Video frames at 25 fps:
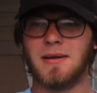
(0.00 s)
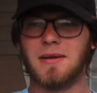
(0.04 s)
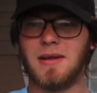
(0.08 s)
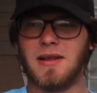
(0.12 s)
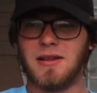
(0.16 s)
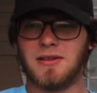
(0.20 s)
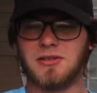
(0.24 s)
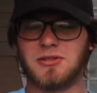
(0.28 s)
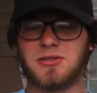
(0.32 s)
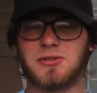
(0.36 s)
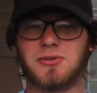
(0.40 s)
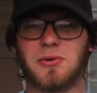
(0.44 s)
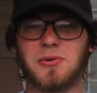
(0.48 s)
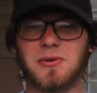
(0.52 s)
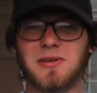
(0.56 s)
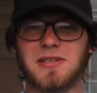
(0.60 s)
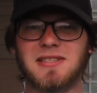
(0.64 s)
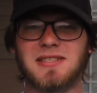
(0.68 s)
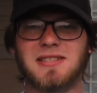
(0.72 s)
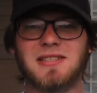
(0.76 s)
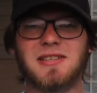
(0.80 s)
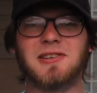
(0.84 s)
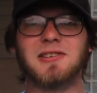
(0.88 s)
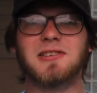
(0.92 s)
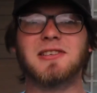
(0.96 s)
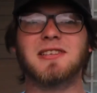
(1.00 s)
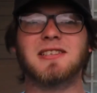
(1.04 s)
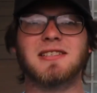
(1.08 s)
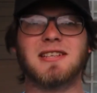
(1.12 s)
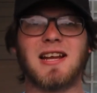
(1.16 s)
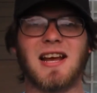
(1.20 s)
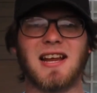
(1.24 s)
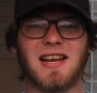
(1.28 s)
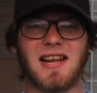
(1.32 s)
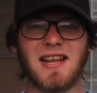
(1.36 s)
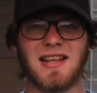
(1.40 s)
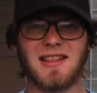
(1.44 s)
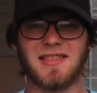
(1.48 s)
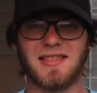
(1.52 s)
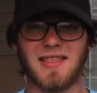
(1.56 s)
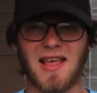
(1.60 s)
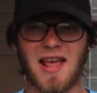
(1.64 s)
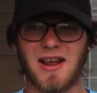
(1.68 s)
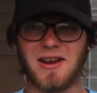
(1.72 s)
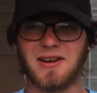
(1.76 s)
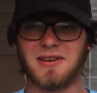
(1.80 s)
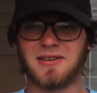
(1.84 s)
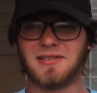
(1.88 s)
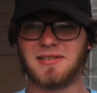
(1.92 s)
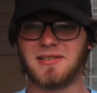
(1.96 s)
And the story still does not end
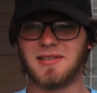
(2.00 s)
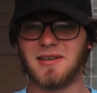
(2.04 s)
there.